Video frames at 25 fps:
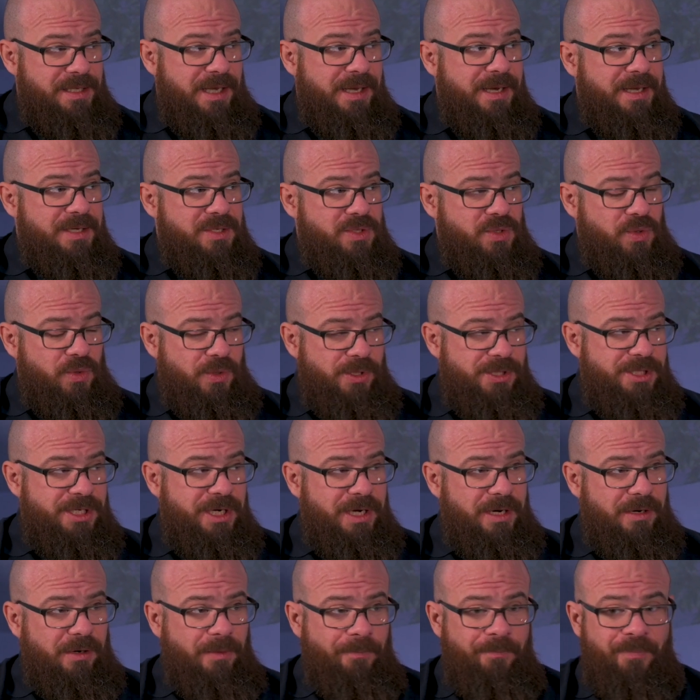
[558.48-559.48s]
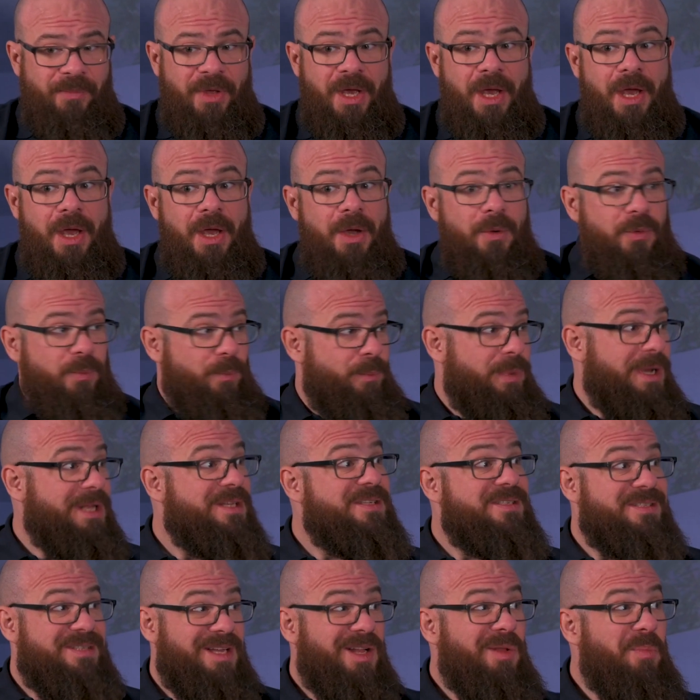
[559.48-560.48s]
in this short year, but
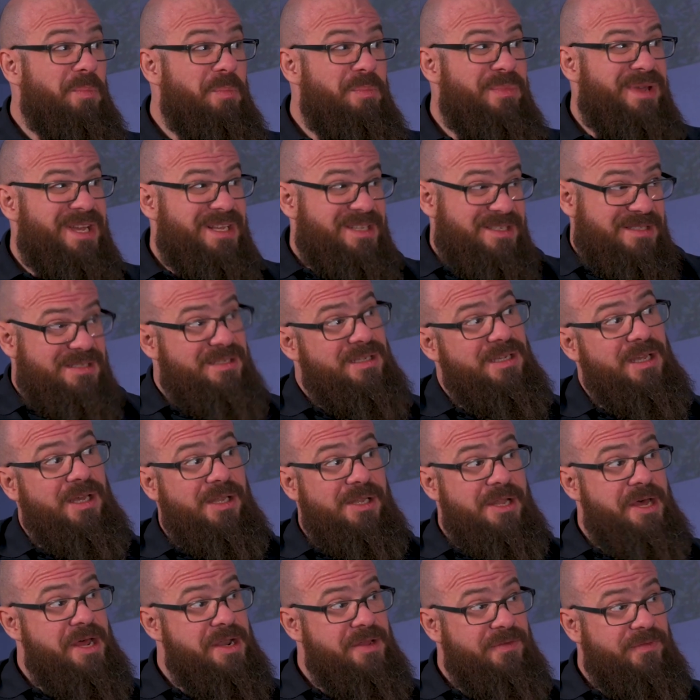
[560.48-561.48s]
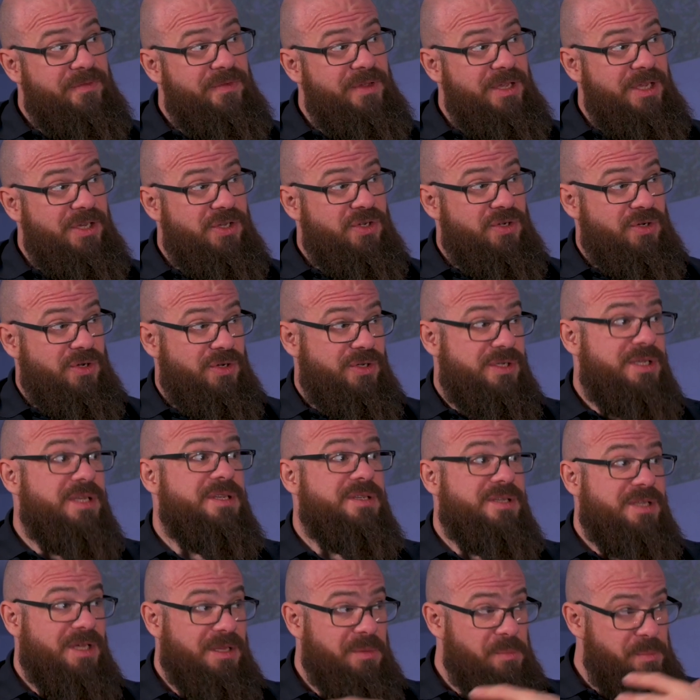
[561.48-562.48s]
still missing a lot of features and
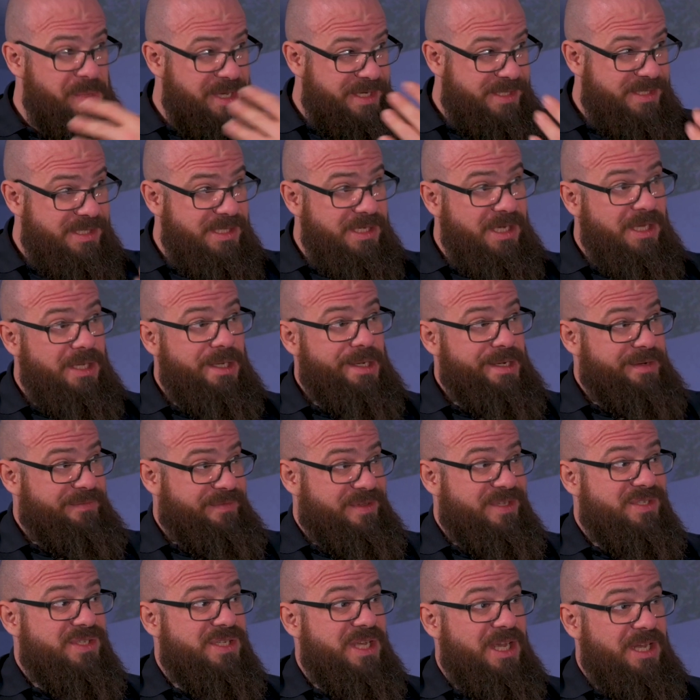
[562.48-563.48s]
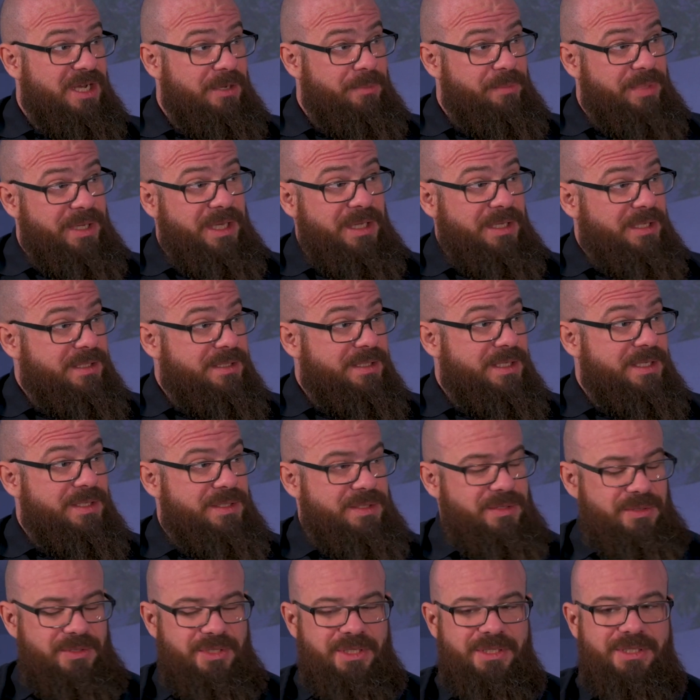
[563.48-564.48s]
still missing a lot of the scalability.
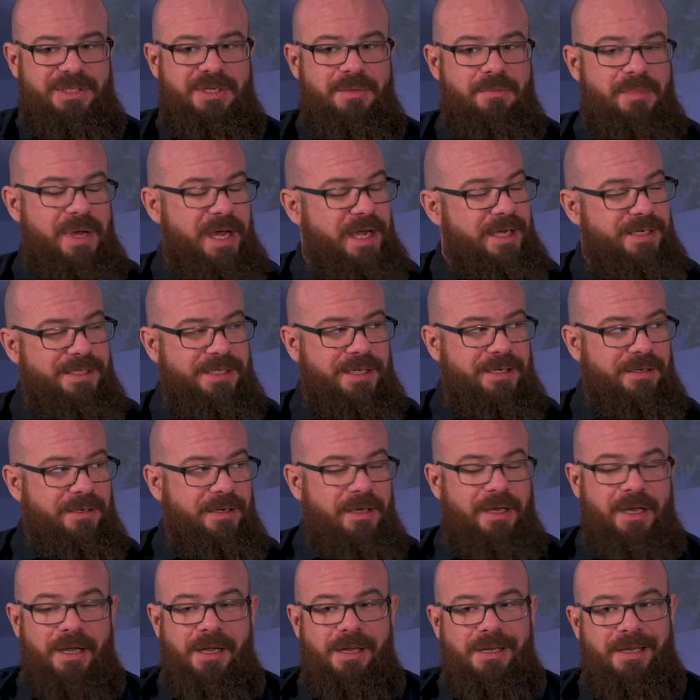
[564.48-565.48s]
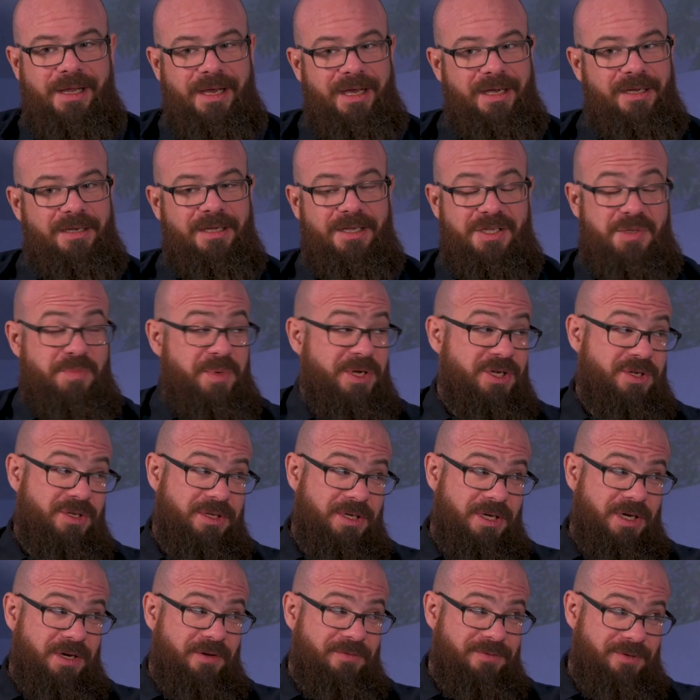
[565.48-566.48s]
So just imagine, like,
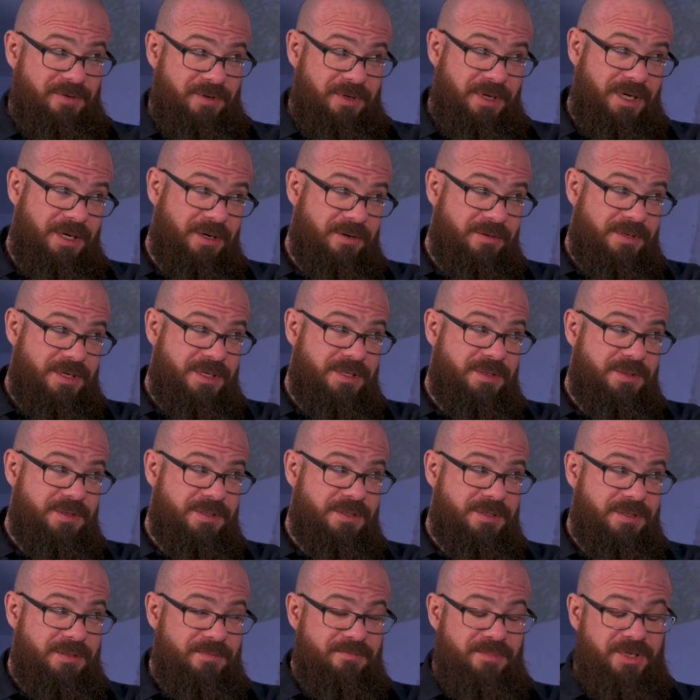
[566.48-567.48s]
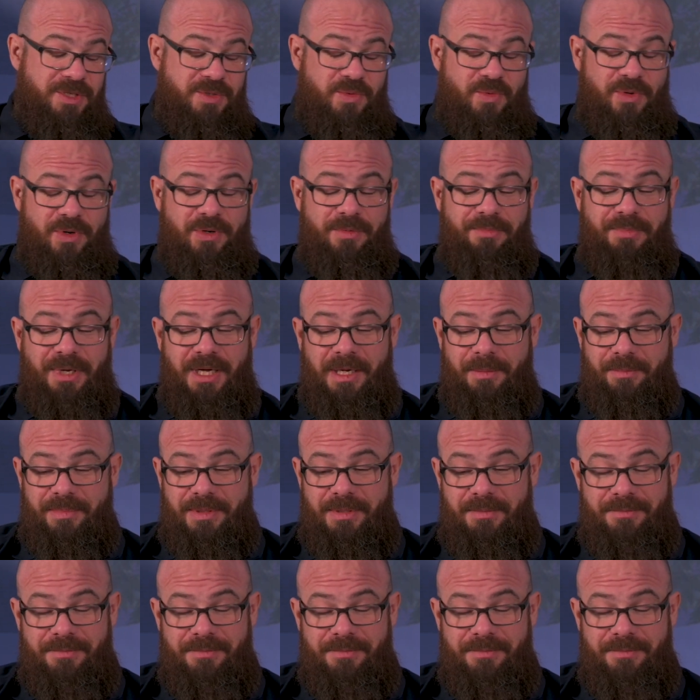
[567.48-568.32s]
especially after you hear this roadmap.